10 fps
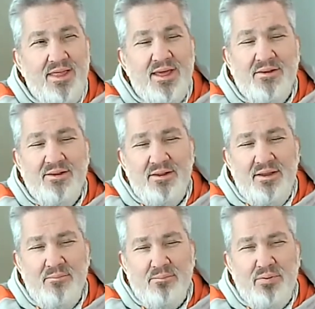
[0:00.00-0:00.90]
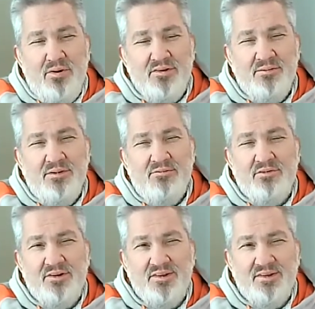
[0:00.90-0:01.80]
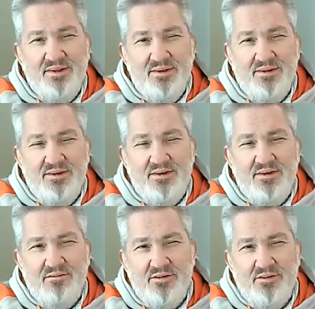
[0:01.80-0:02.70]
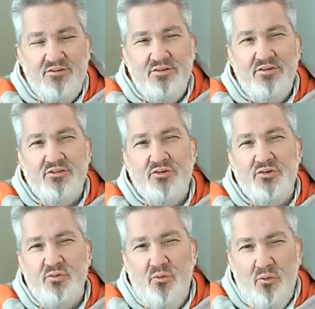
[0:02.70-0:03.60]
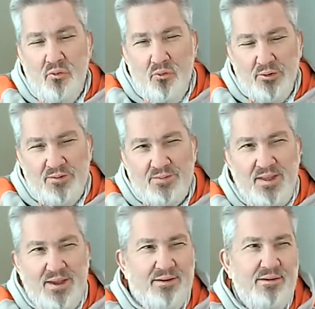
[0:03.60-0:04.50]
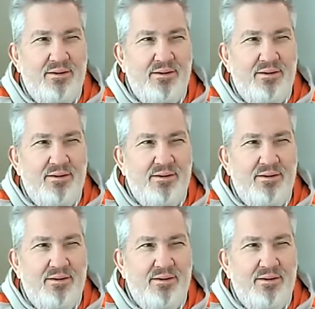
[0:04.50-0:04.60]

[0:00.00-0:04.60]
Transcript: It is impossible for a single individual to audit that.